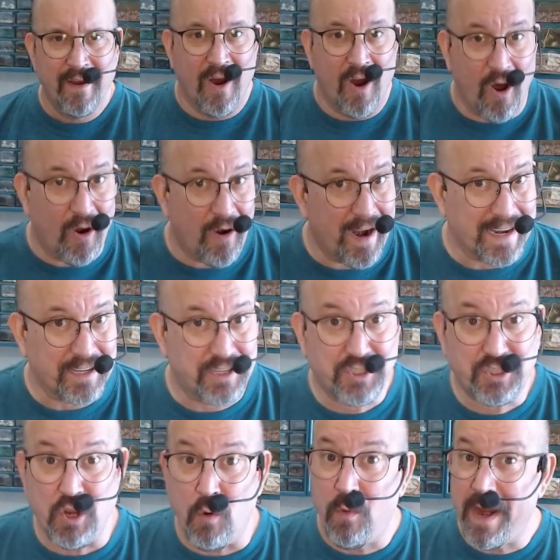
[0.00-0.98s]
All right,
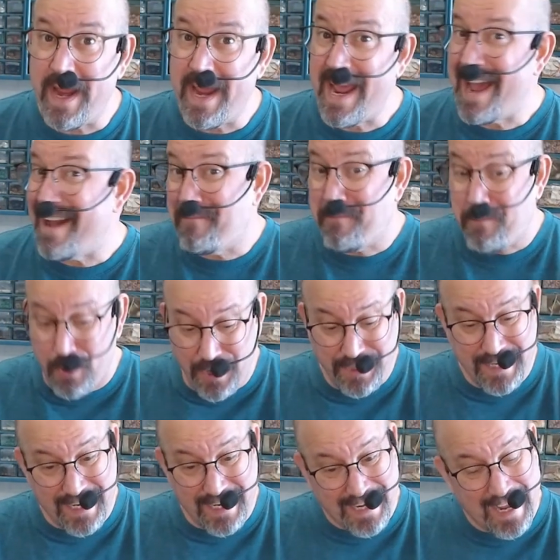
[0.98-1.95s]
so we have
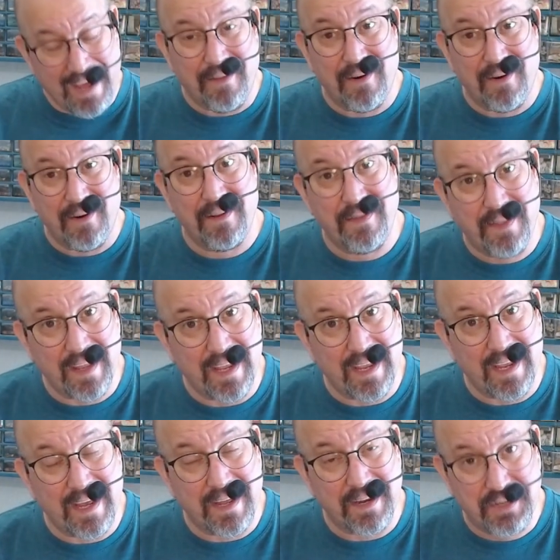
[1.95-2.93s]
put together
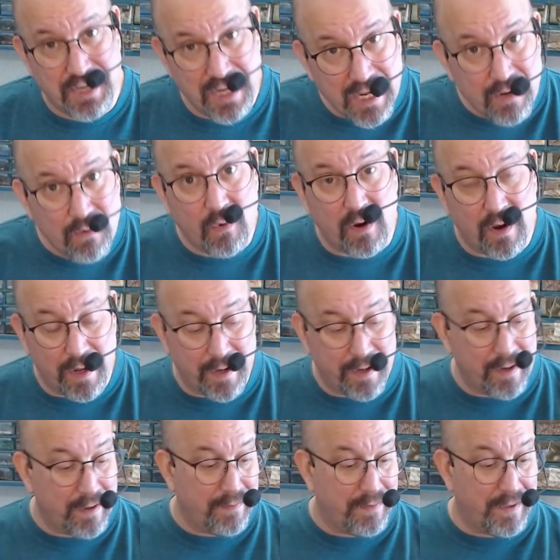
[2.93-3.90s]
the
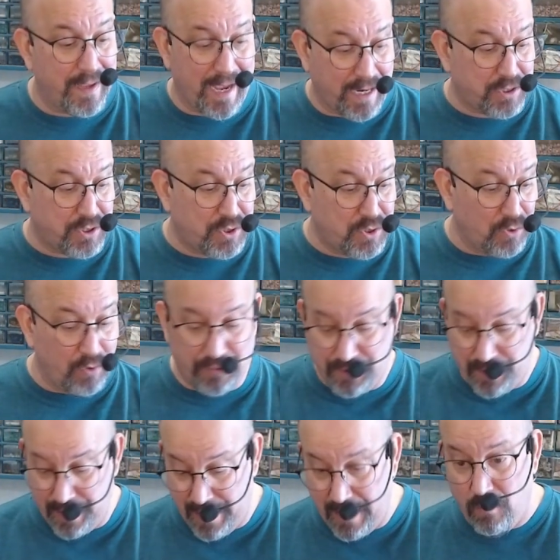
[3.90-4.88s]
D1, the xTool
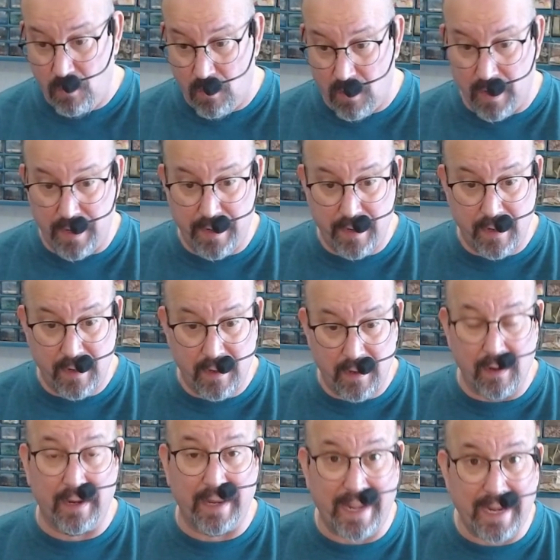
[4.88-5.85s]
D1
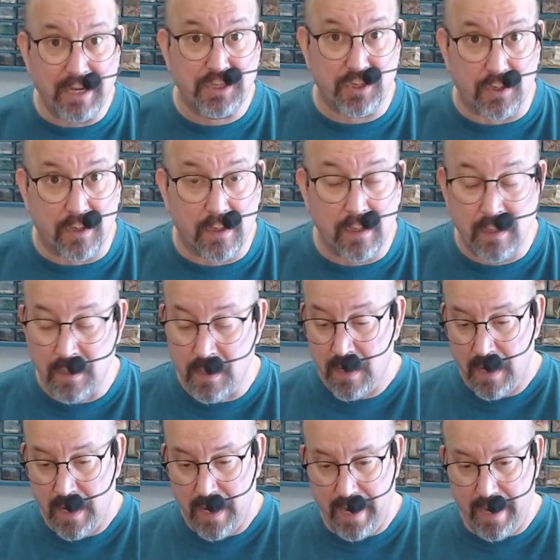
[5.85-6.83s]
laser,
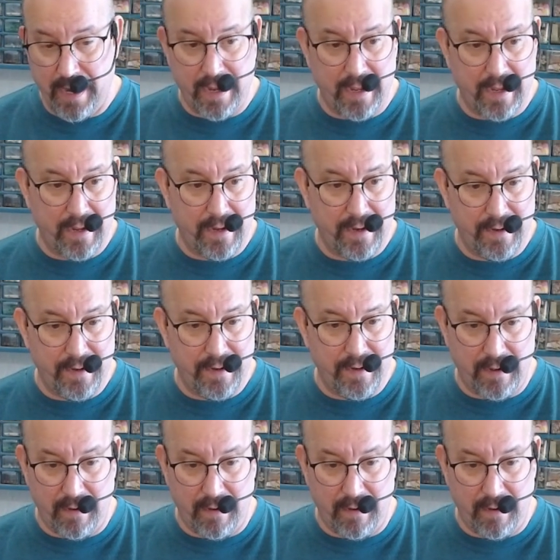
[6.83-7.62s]
and